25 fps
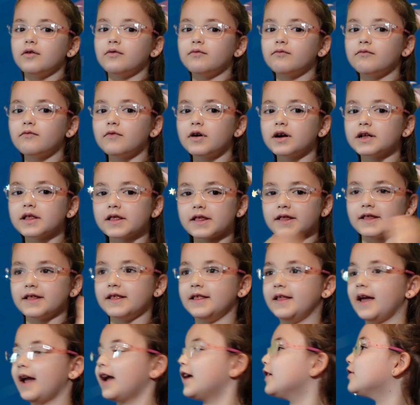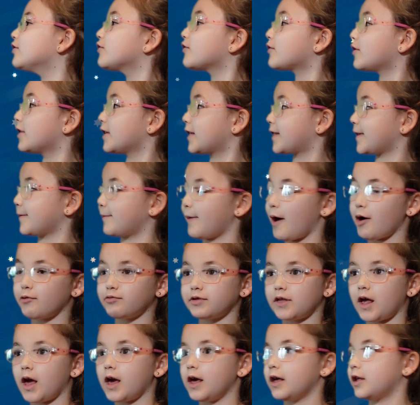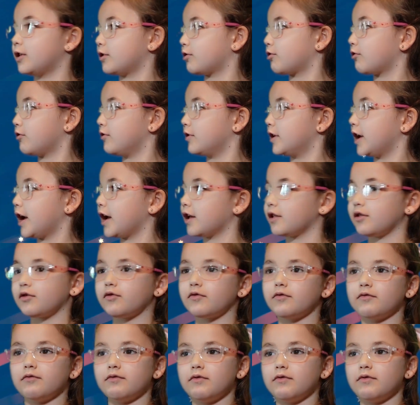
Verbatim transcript: What's dangerous about the internet?